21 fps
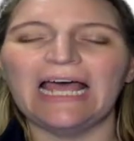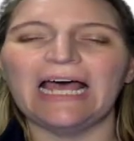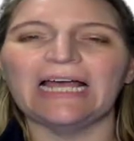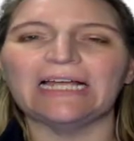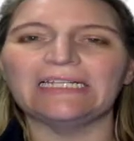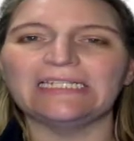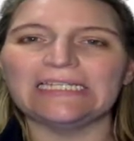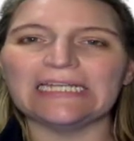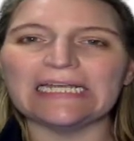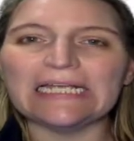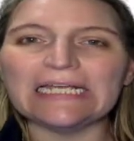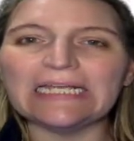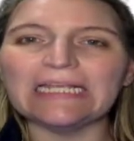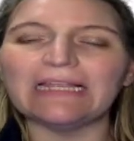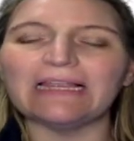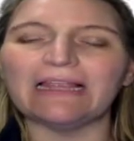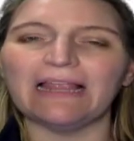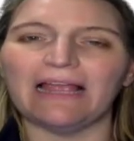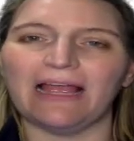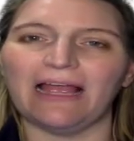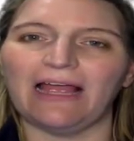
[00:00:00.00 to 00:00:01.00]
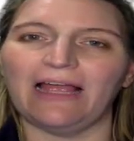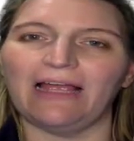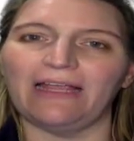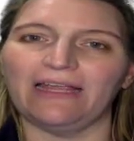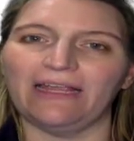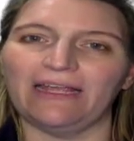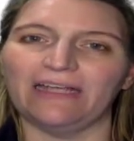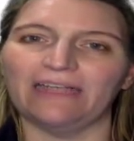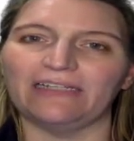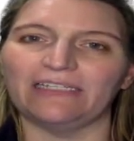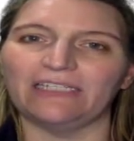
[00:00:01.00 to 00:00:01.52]
until
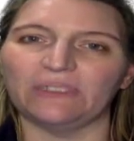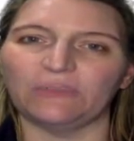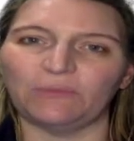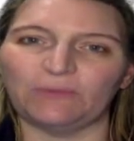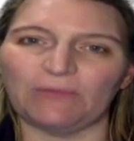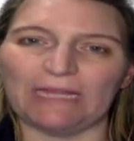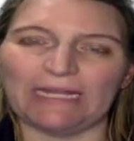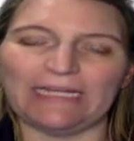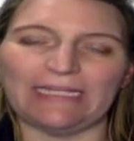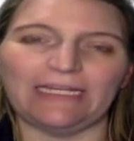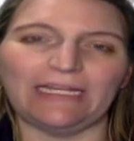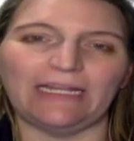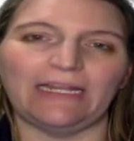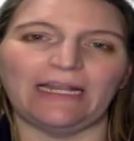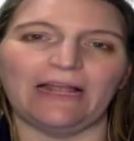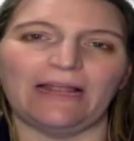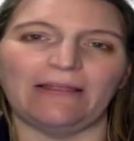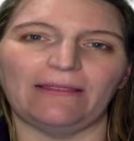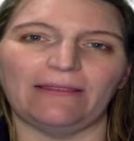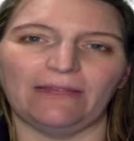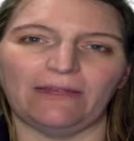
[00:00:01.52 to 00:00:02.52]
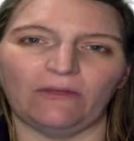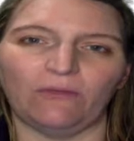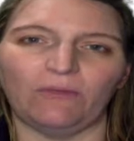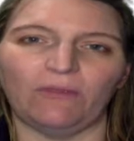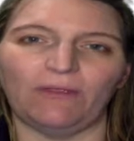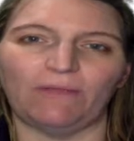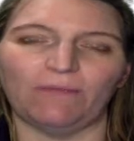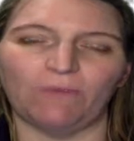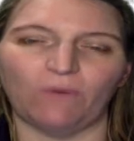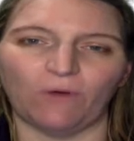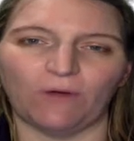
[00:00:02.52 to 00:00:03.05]
I explain it a little
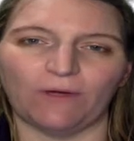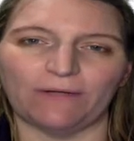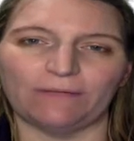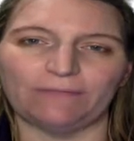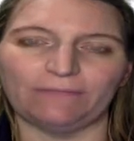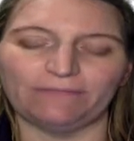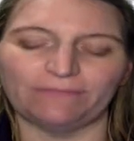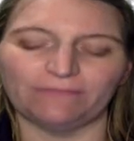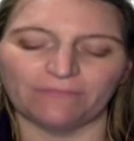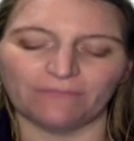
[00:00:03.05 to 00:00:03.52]
bit more.